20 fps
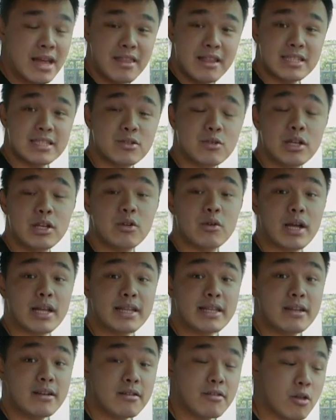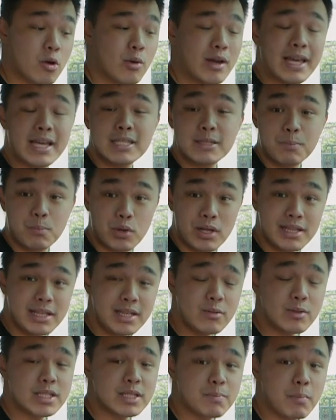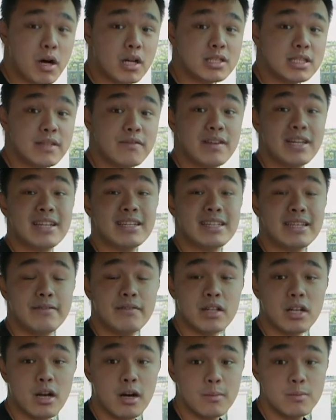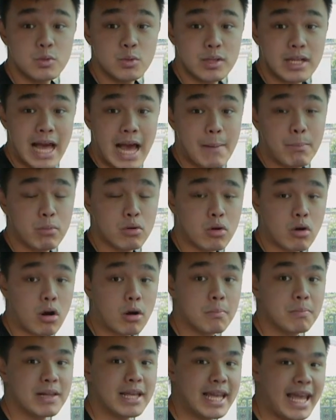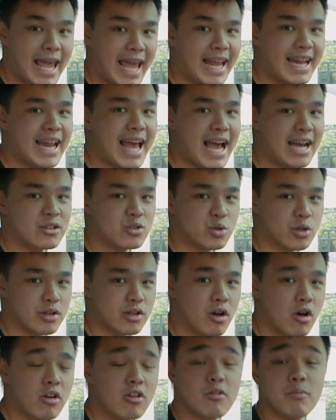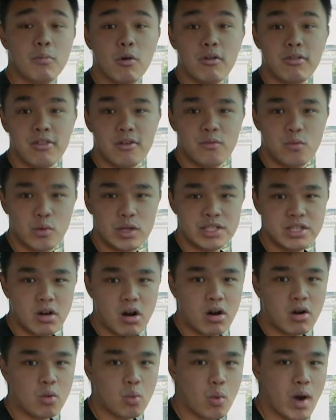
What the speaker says: This screen right here though is pretty responsive, and it it even comes with Apple CarPlay and Android Auto, both of which are